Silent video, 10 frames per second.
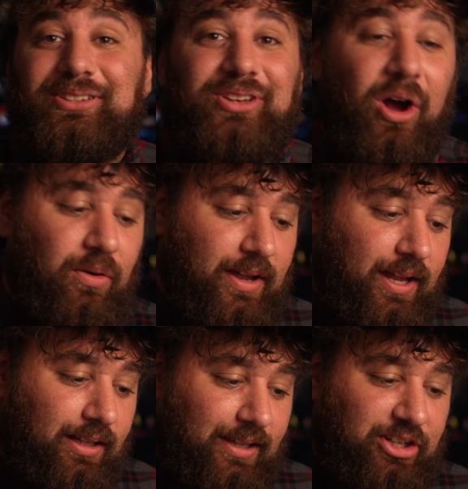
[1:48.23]
So
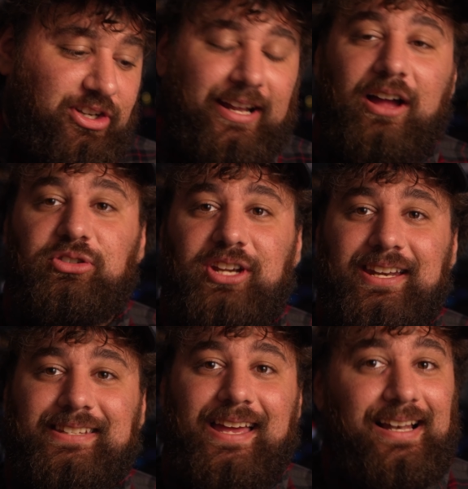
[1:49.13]
let's check out
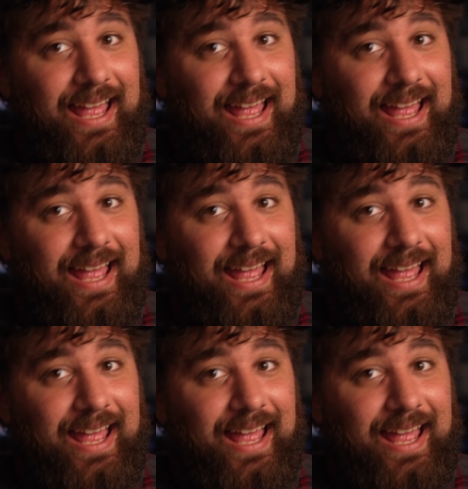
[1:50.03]
Jenny's edit,